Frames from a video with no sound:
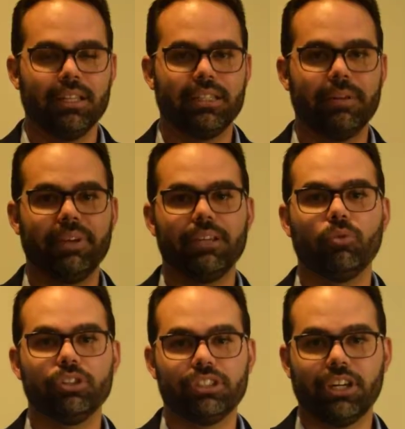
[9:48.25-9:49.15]
The meeting
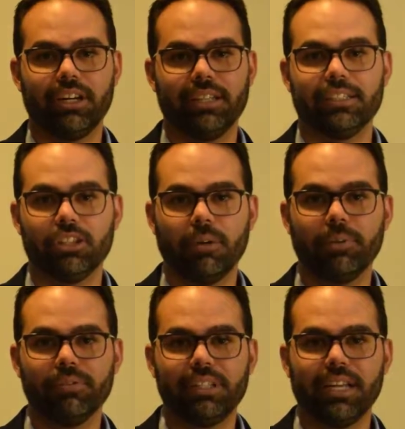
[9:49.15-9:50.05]
would start at the top
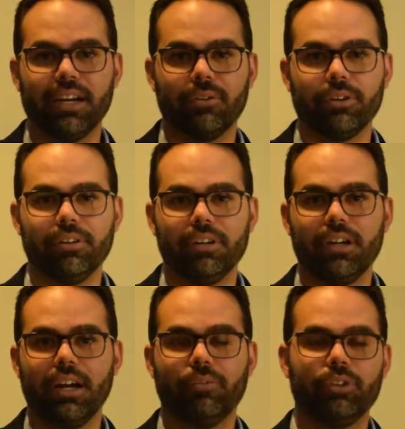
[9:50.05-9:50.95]
of the hour
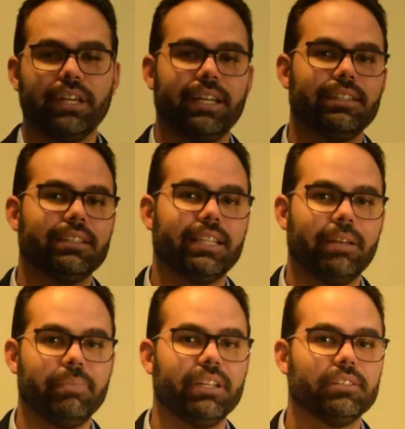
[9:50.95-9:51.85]
and would end
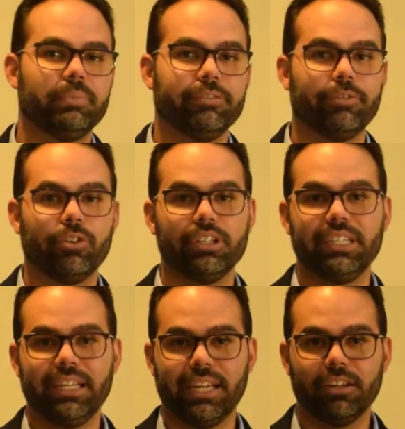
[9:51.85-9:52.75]
10 minutes before
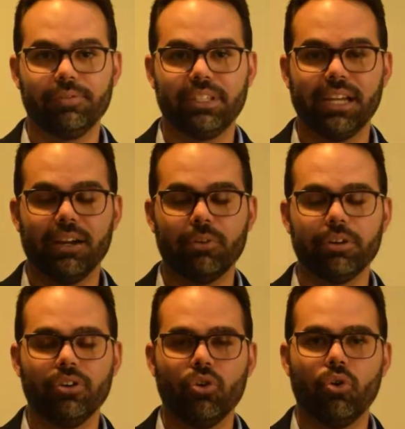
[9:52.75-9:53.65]
the end of the
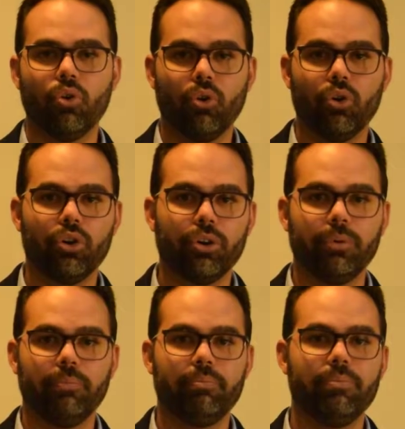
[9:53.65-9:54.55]
hour or
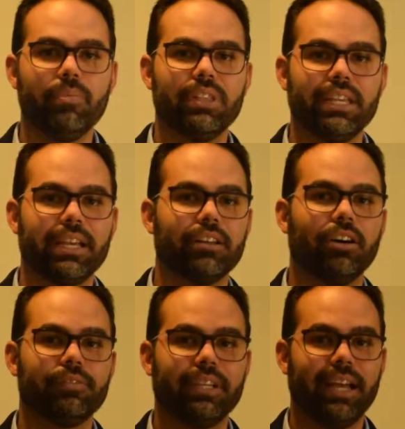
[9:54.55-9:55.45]
the end
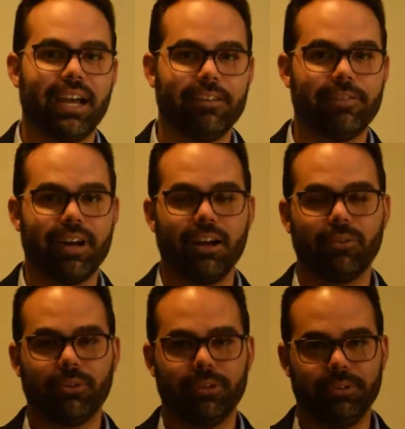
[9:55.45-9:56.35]
of the half
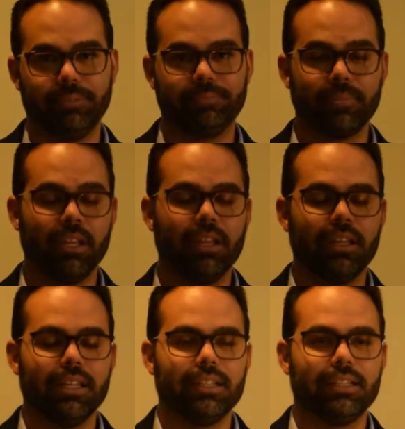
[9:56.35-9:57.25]
hour.
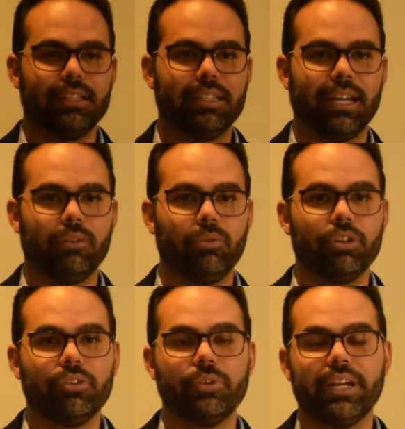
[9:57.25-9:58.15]
that
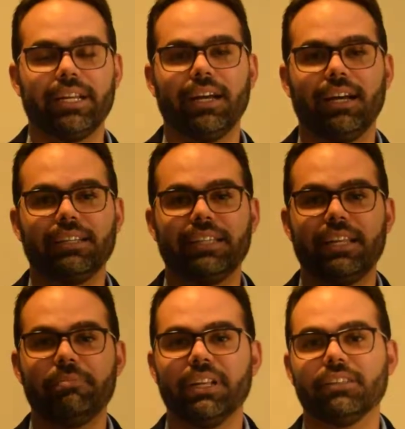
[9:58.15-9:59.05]
would create a
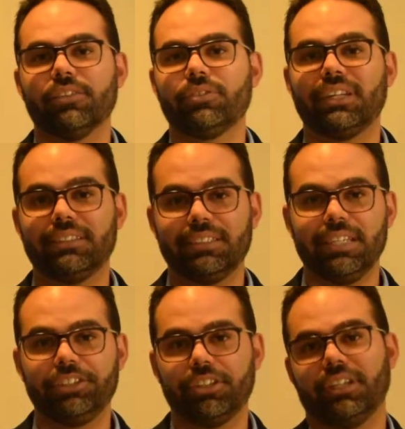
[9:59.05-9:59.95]
10 minutes of
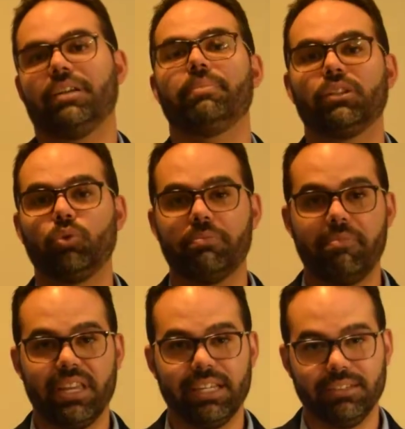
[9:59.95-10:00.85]
transition in between
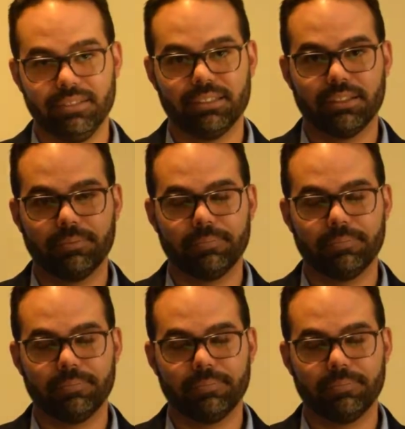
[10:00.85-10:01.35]
meetings